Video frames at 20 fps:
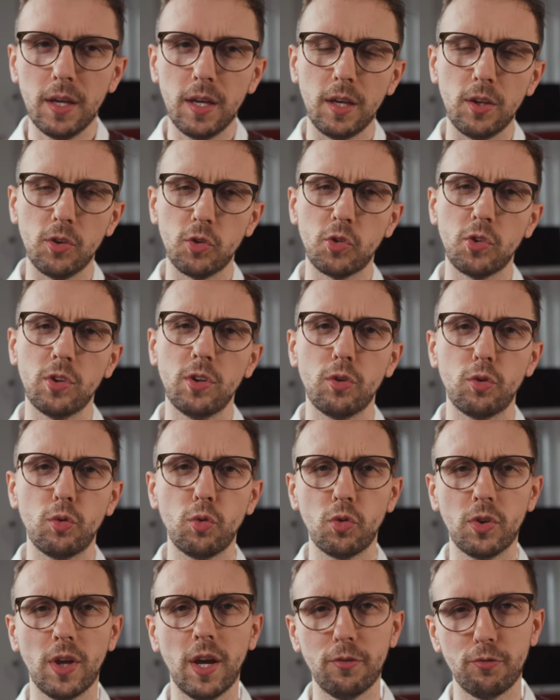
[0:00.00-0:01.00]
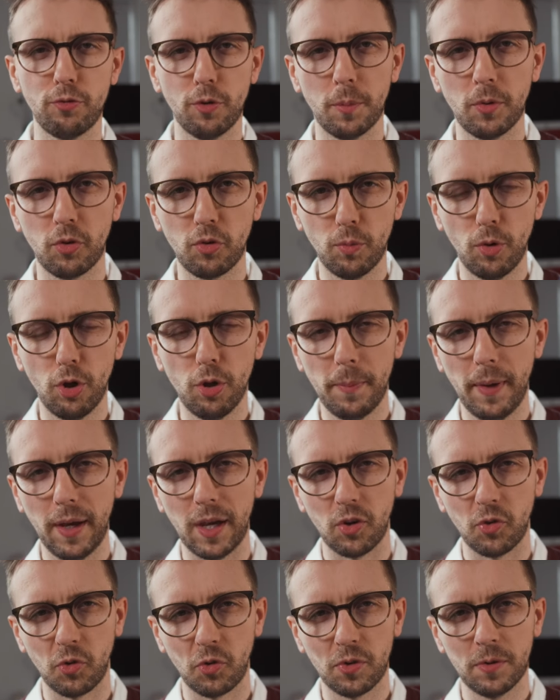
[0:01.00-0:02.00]
is to start from a small
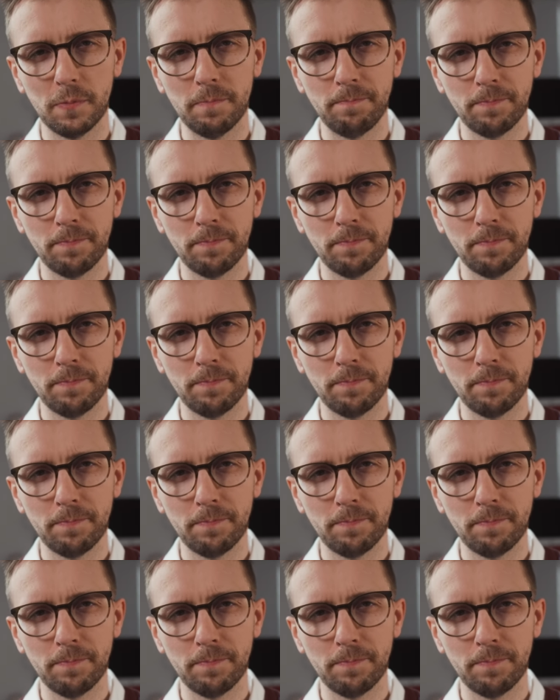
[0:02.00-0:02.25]
base.